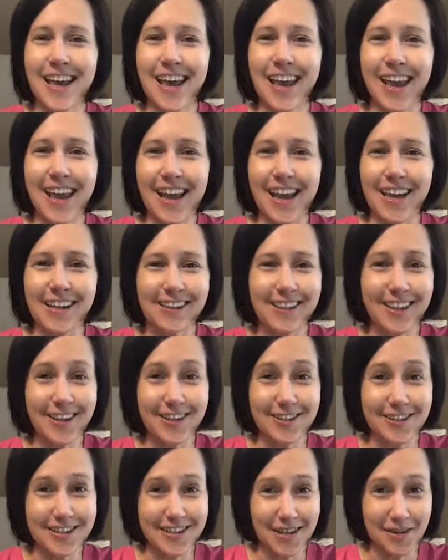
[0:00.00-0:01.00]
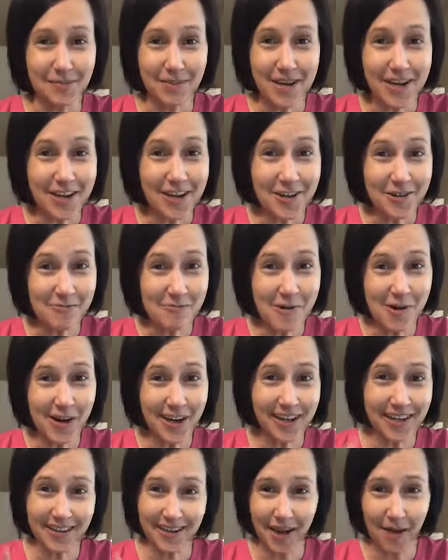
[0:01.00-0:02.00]
And there's going to be a good
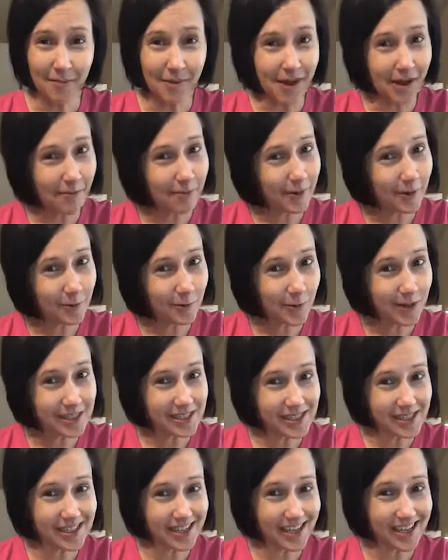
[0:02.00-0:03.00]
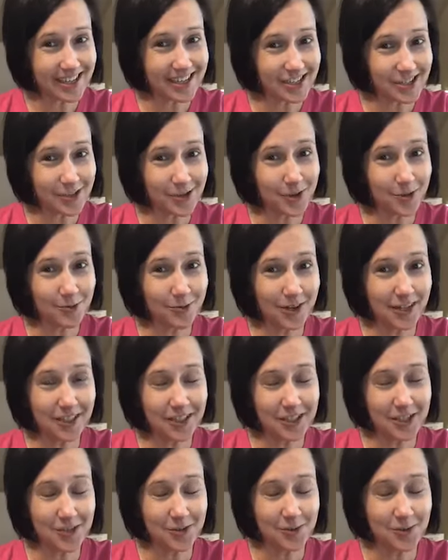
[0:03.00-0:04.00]
one coming up on Wednesday. So you want
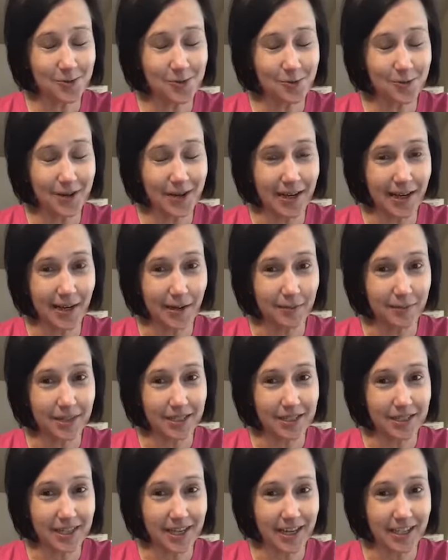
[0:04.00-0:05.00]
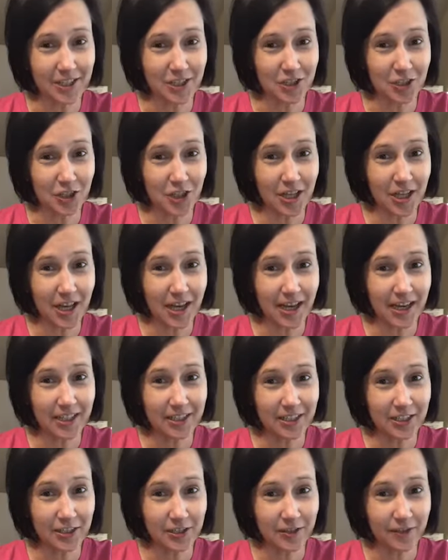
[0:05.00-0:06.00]
to um, text
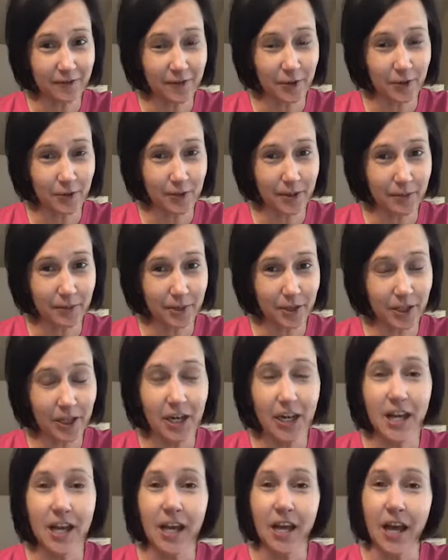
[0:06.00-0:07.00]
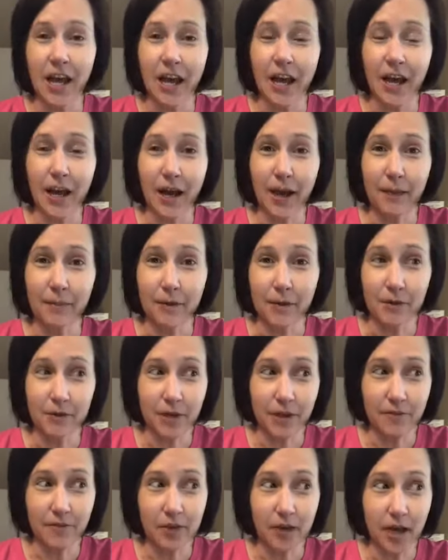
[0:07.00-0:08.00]
July to the phone number um, it'll
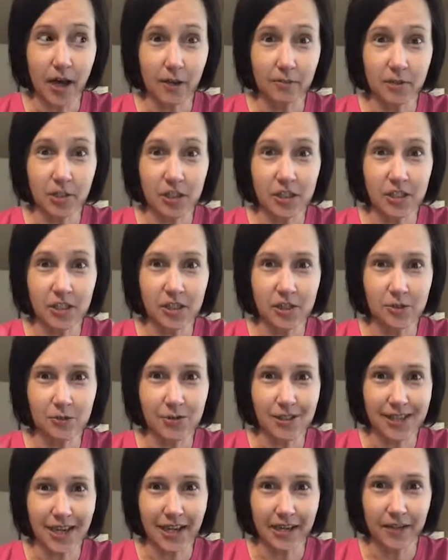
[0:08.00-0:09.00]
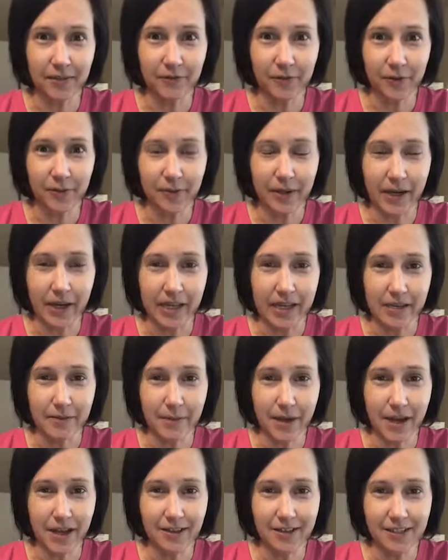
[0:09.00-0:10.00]
give you an option to sign up for my
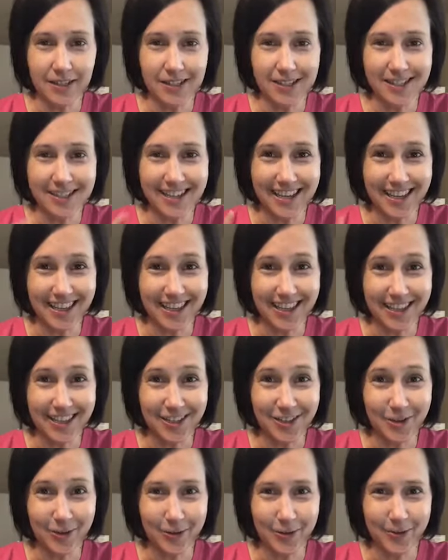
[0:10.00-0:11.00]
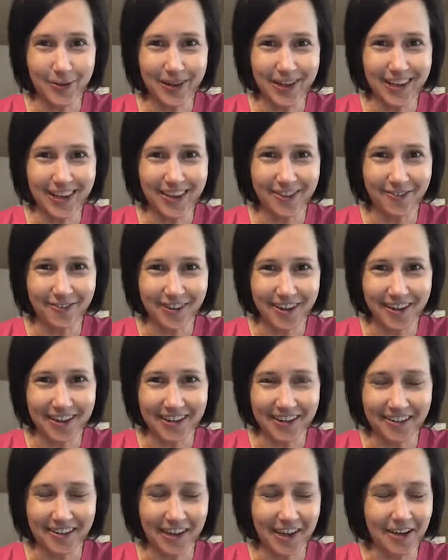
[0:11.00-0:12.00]
email list and then you can find
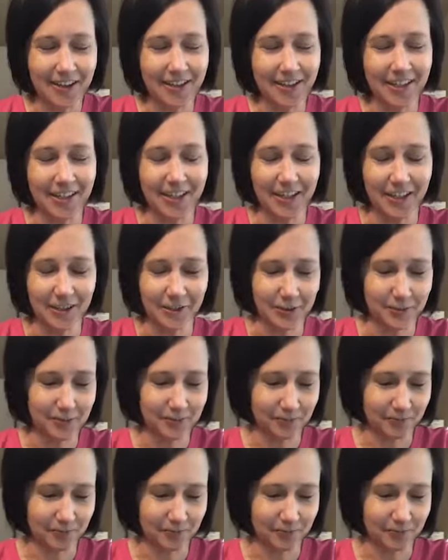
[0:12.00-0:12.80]
out how to get entered.